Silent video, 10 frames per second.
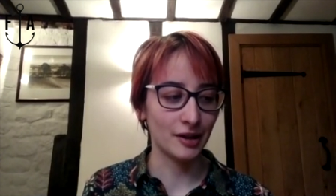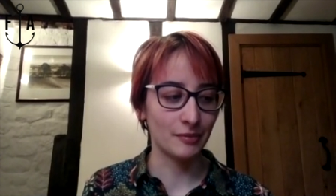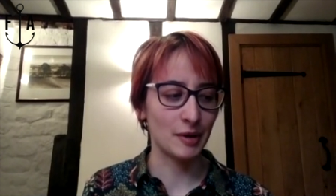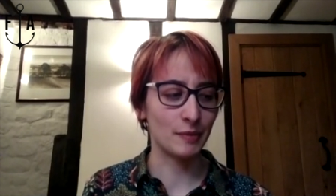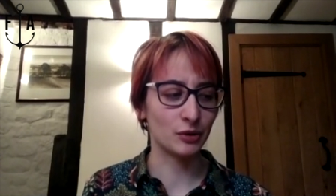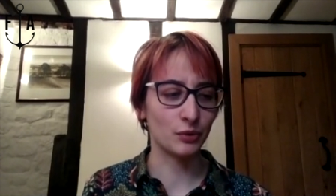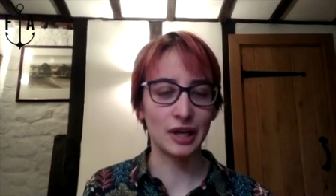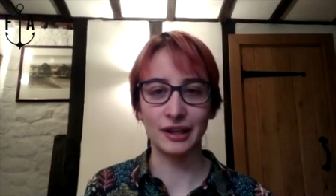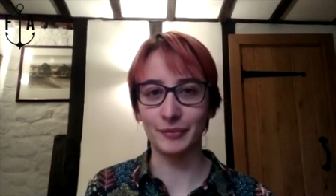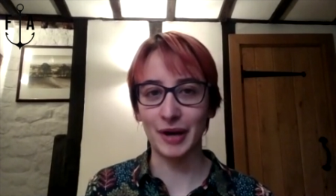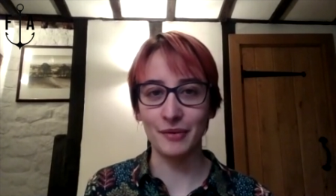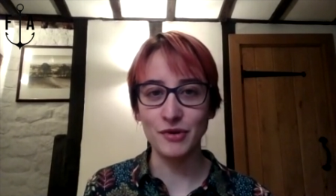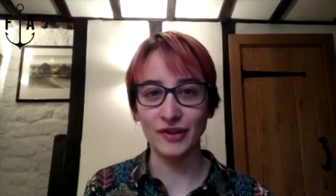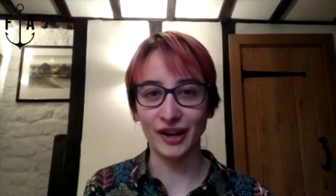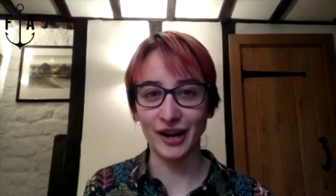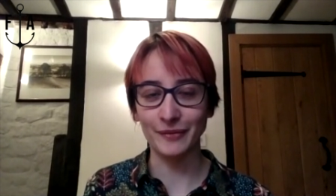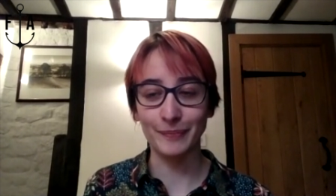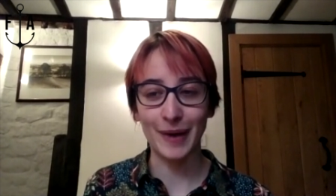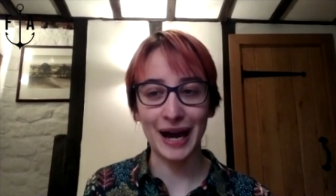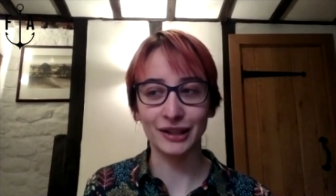people are talking about moving kind of
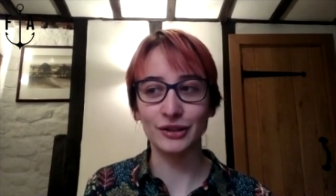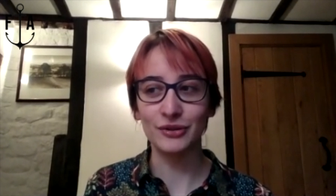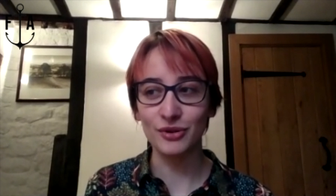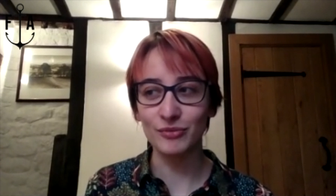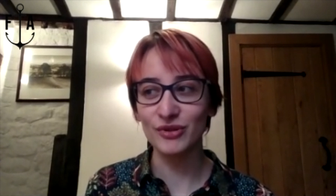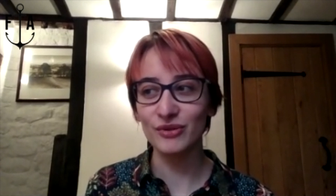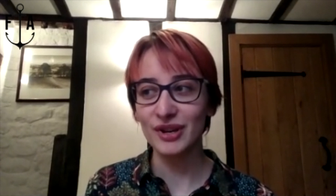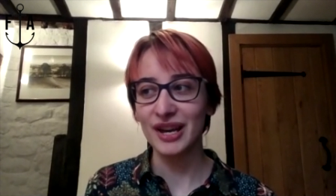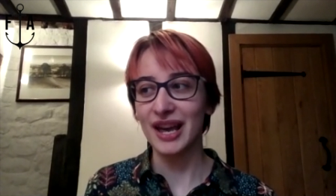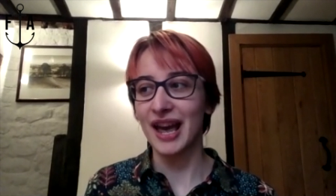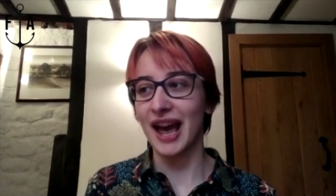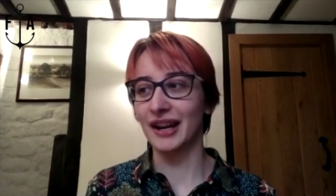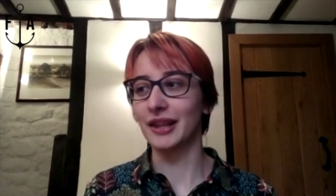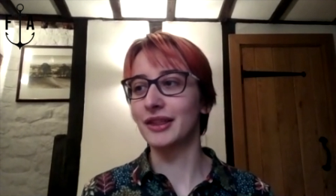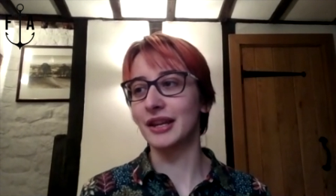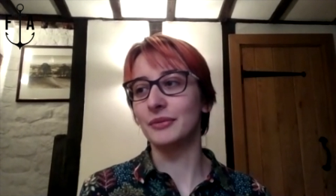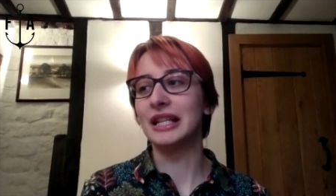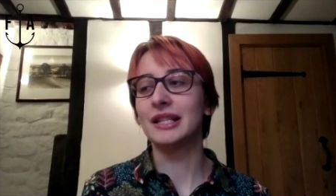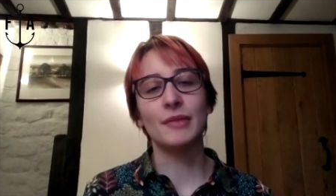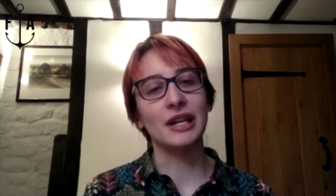back to normal. And I think we
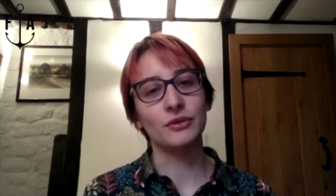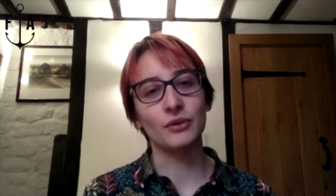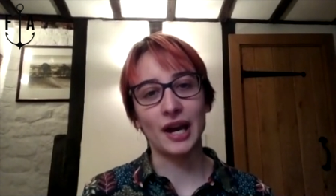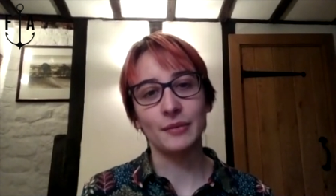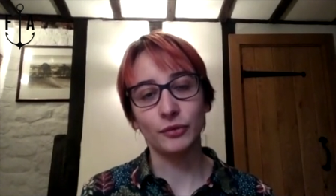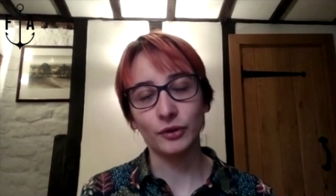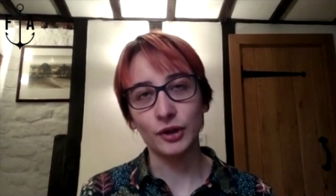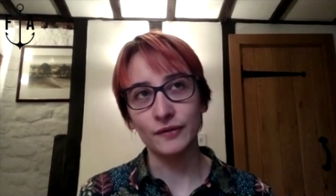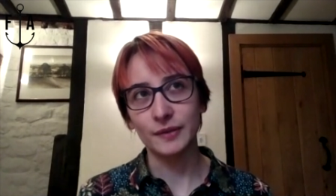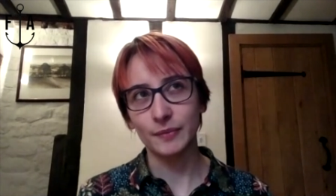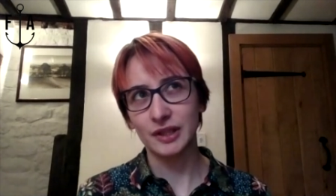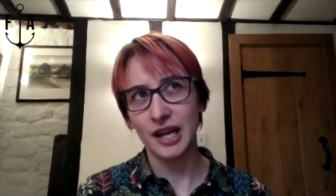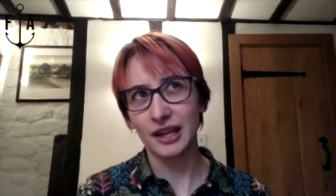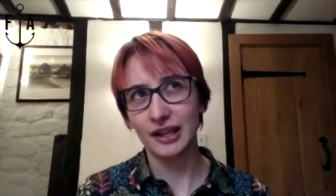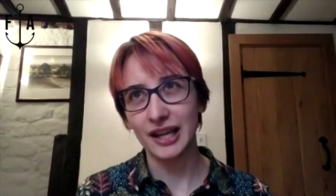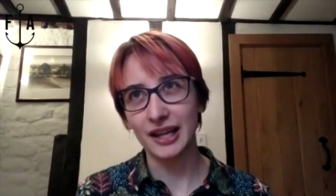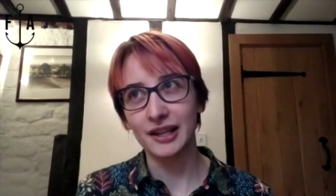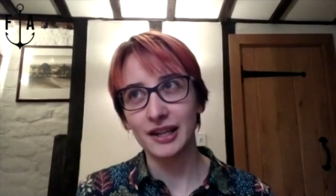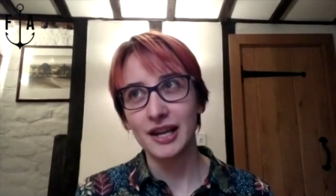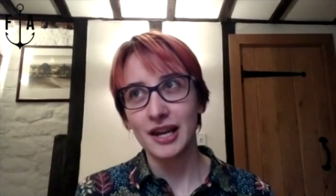need to make sure that improves, particularly
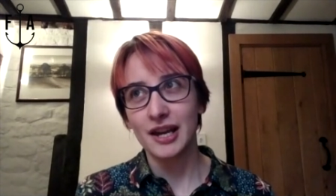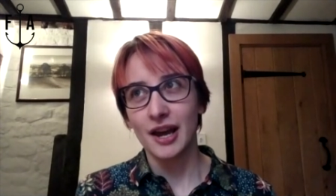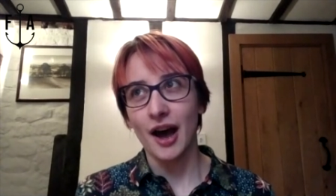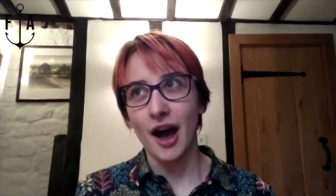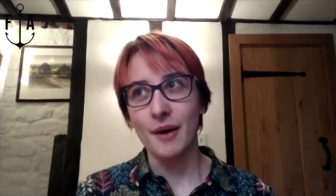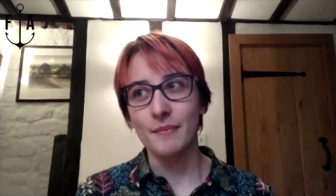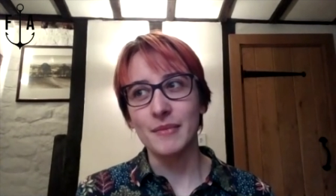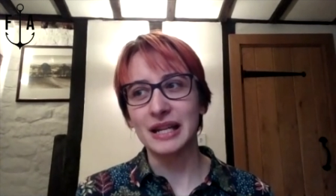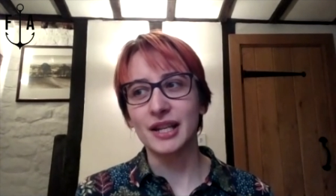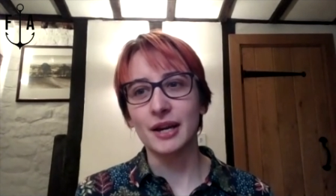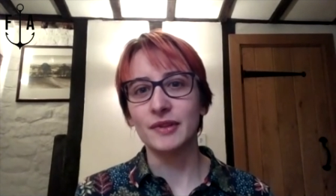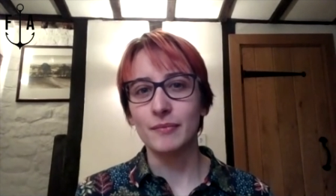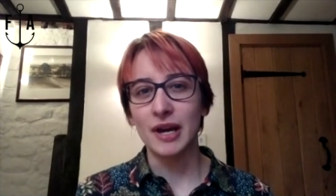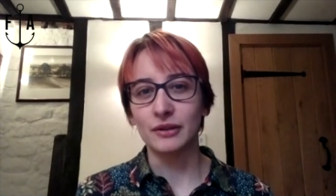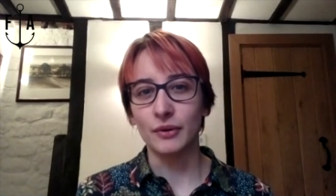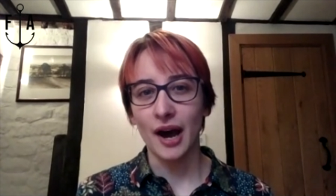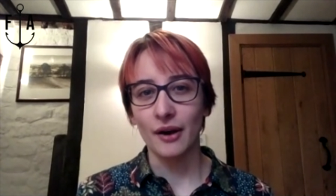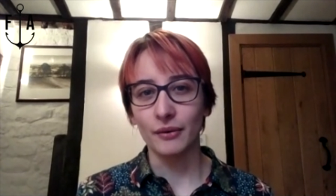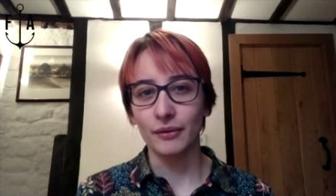um, in terms of mental health